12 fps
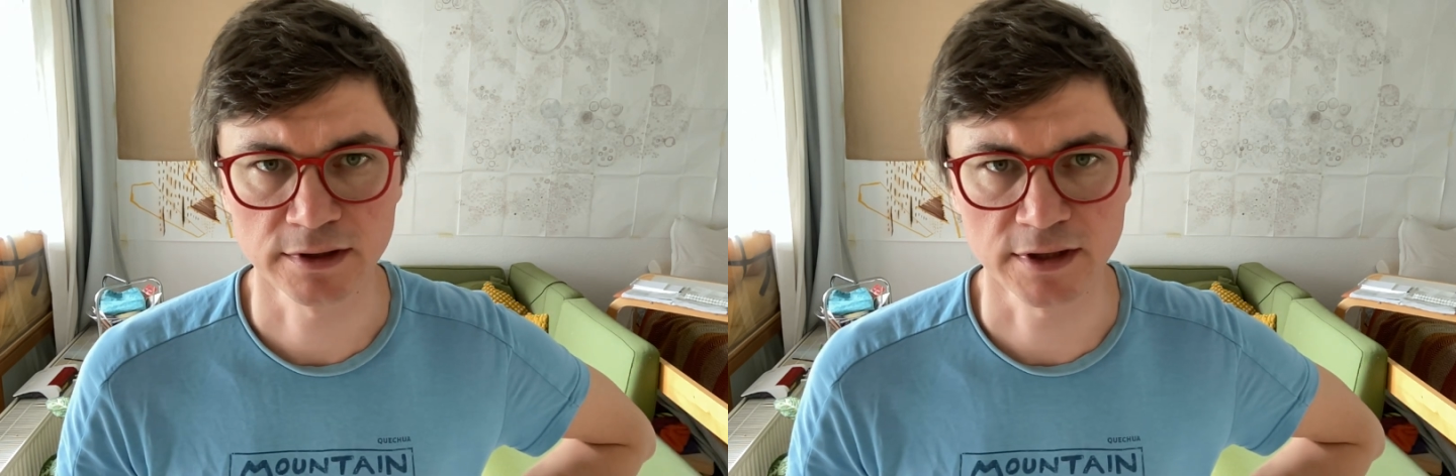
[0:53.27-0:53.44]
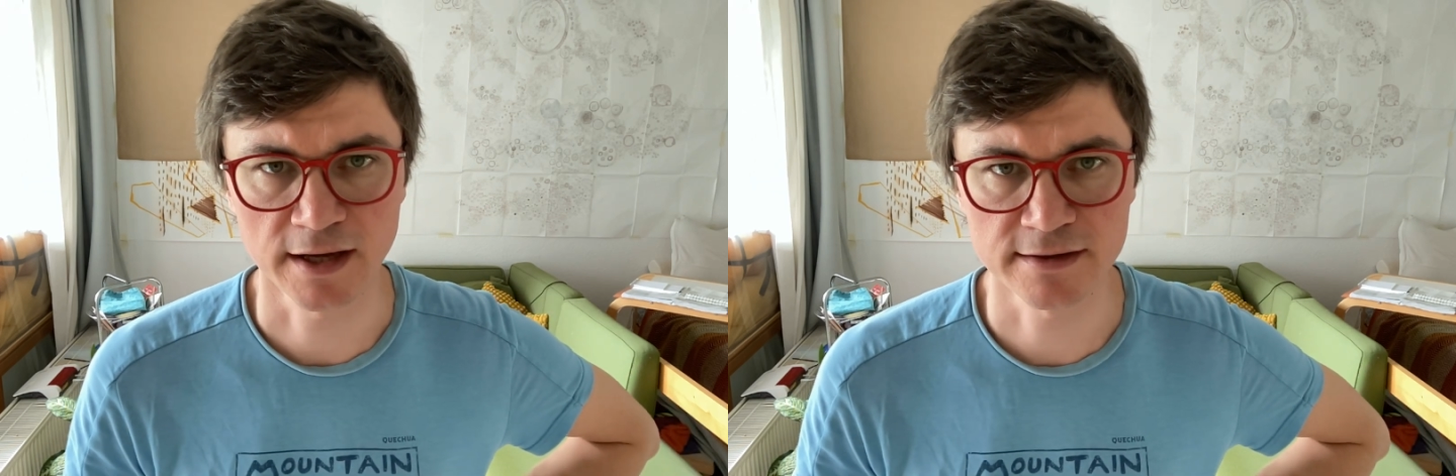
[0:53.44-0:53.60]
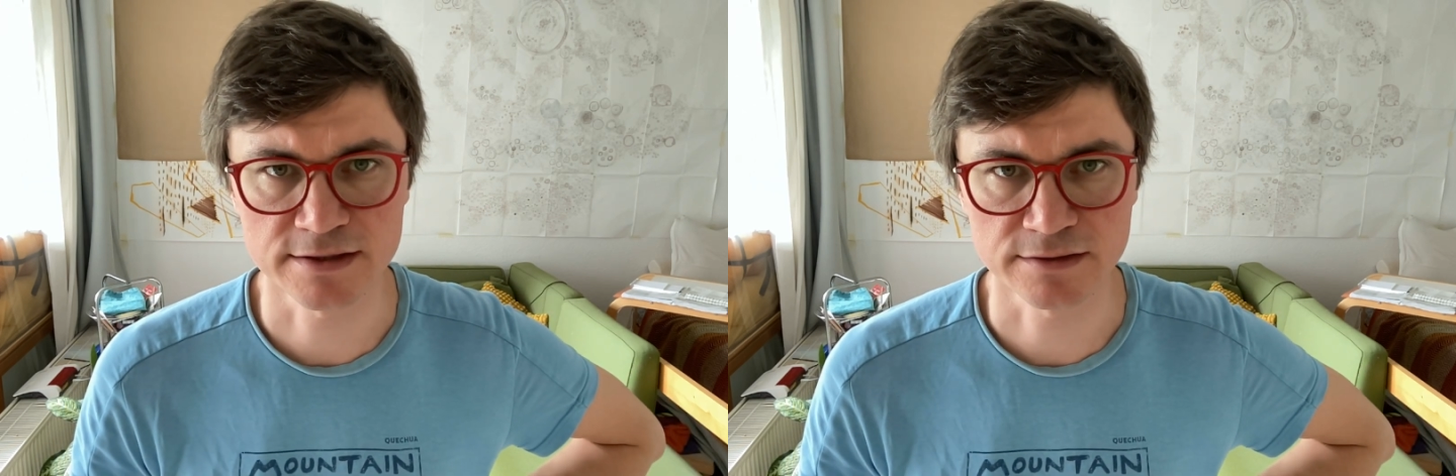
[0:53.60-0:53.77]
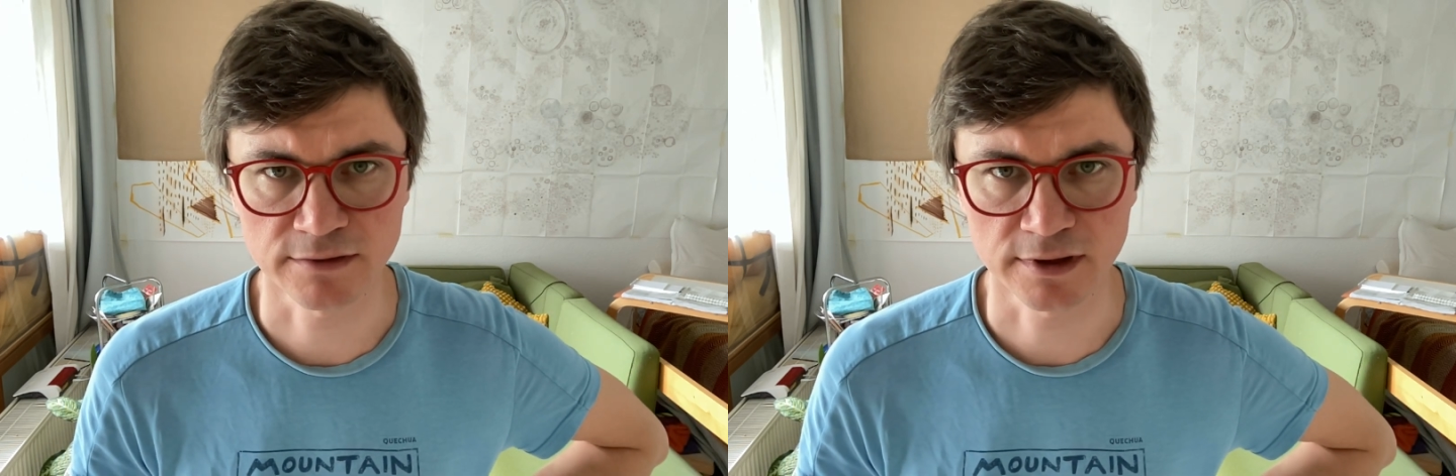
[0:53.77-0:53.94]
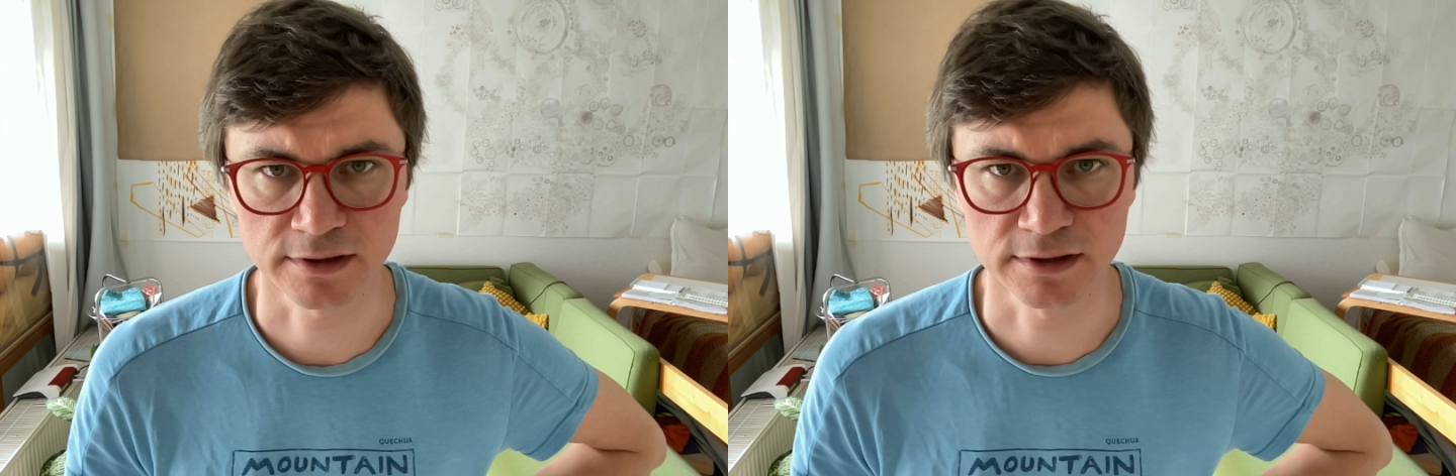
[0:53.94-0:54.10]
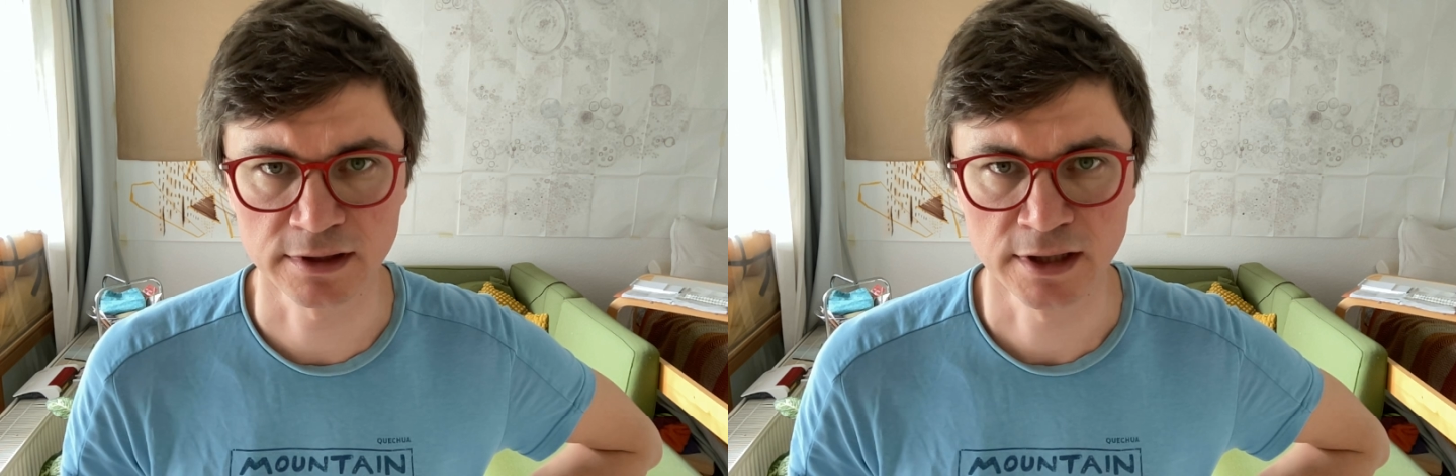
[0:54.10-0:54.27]
Class
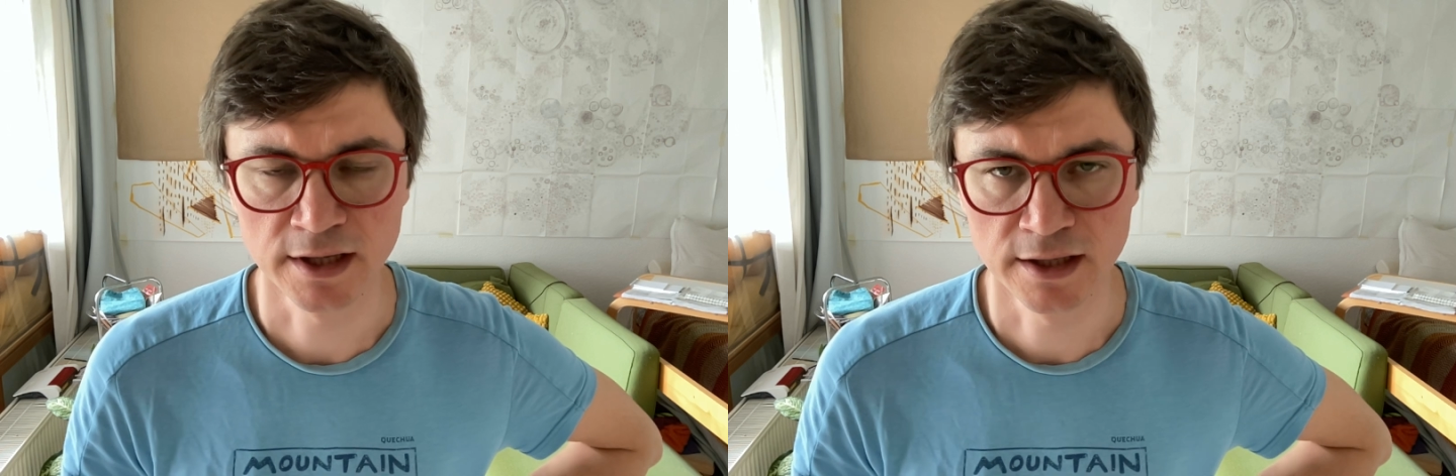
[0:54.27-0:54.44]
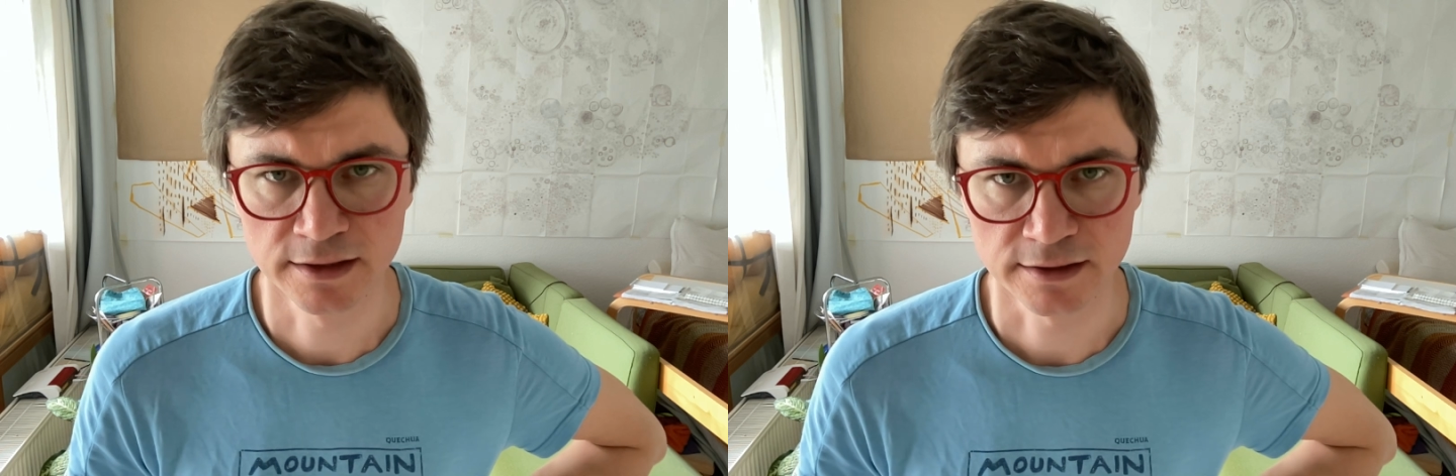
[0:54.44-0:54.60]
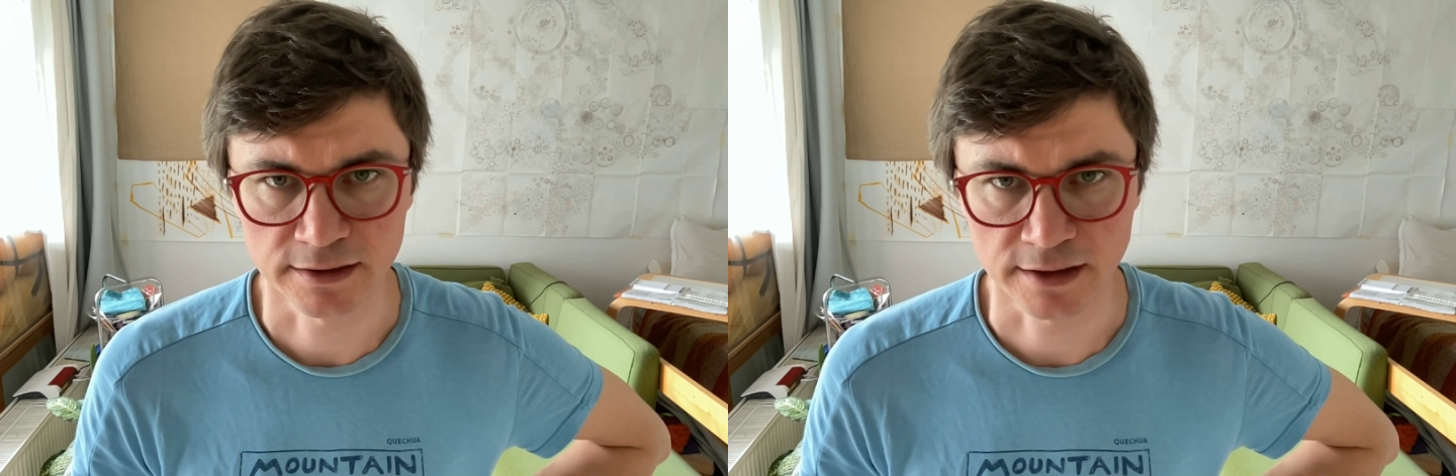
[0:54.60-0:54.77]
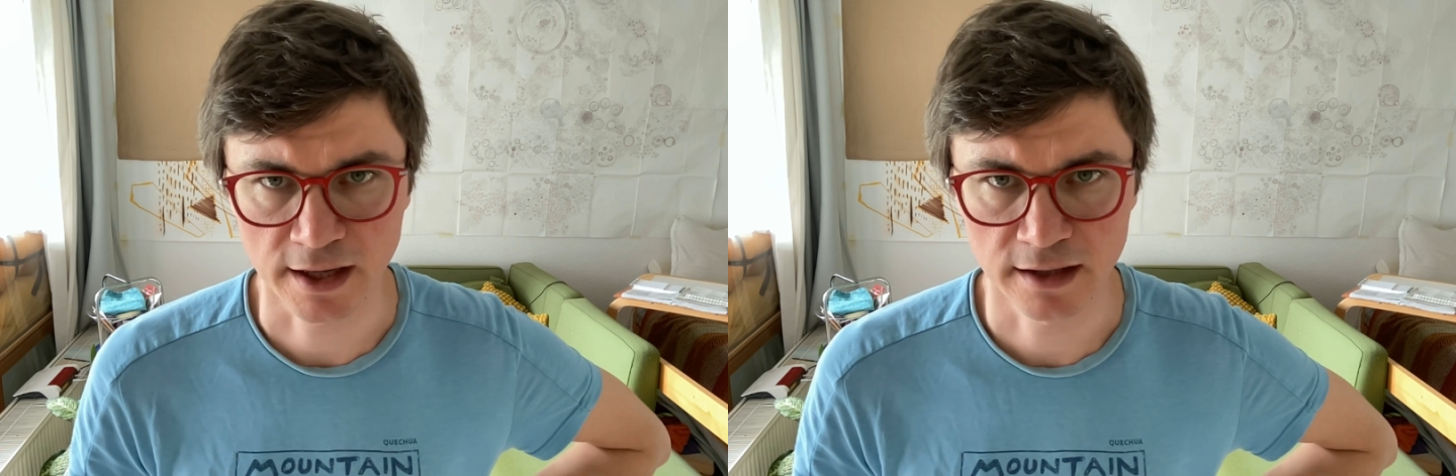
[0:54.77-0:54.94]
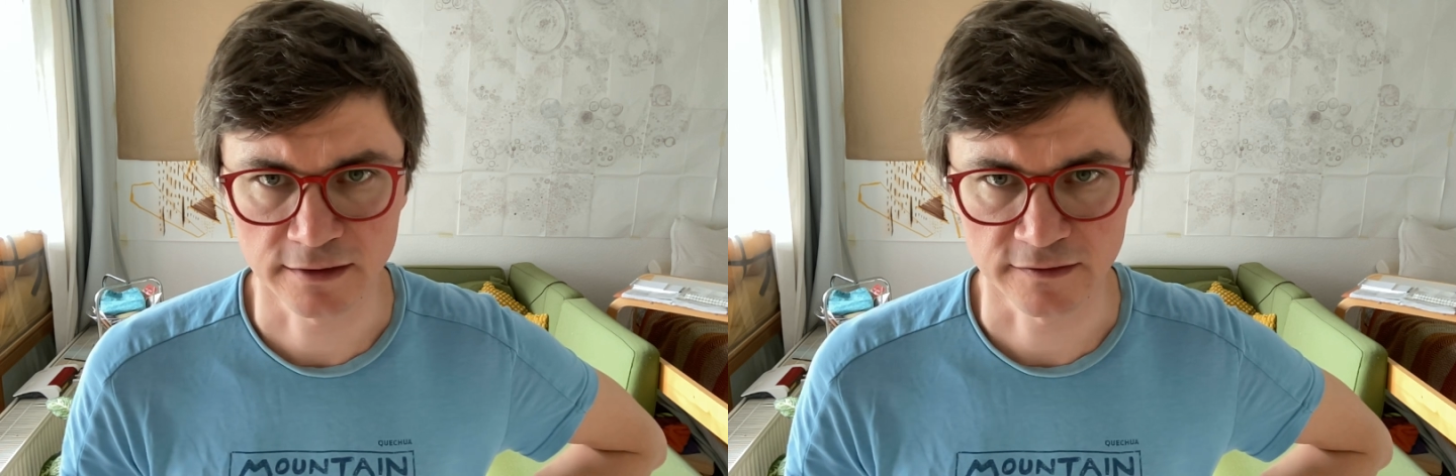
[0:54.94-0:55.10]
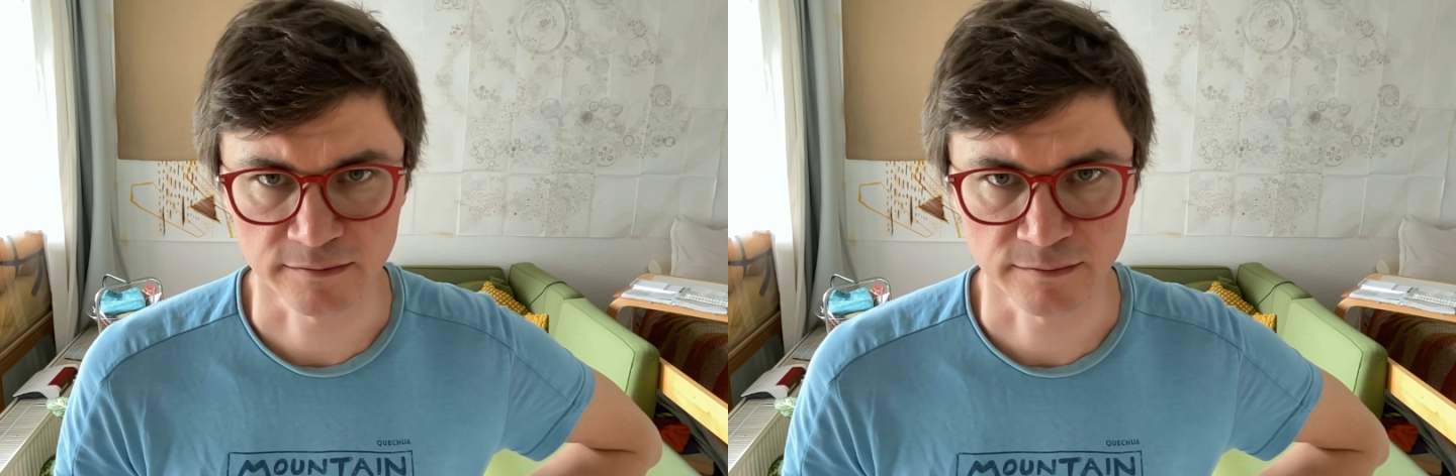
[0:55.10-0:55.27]
struggle
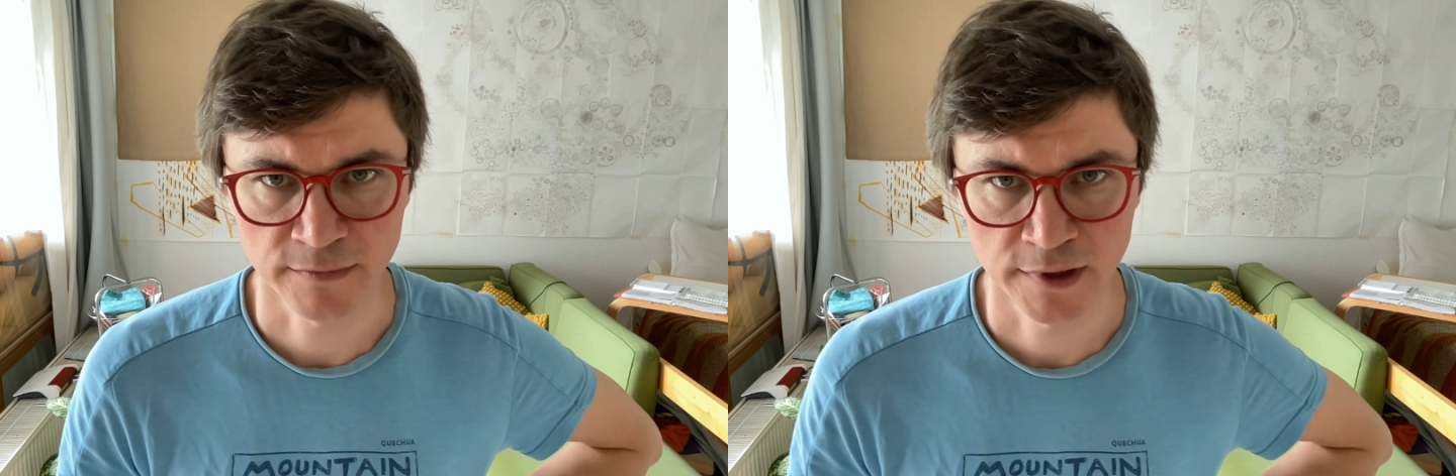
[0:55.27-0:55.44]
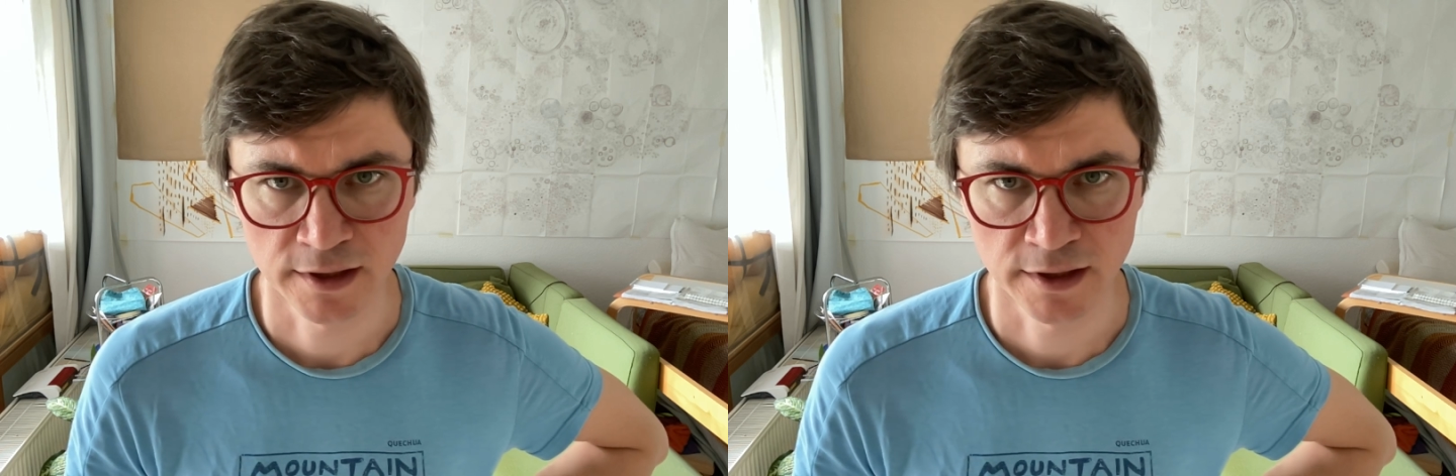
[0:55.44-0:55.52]
denialism